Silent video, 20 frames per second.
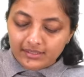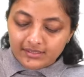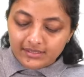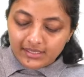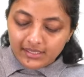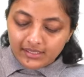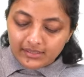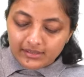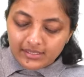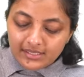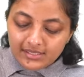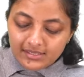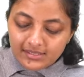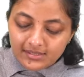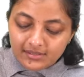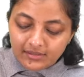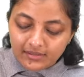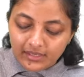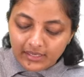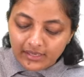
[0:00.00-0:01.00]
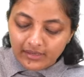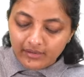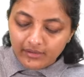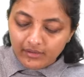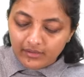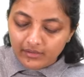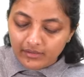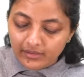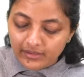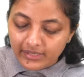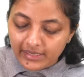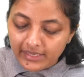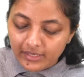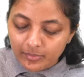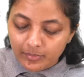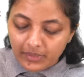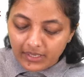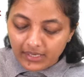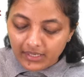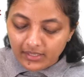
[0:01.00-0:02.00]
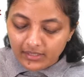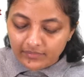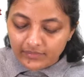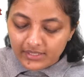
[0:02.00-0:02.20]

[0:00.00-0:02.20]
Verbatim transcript: See this in red part,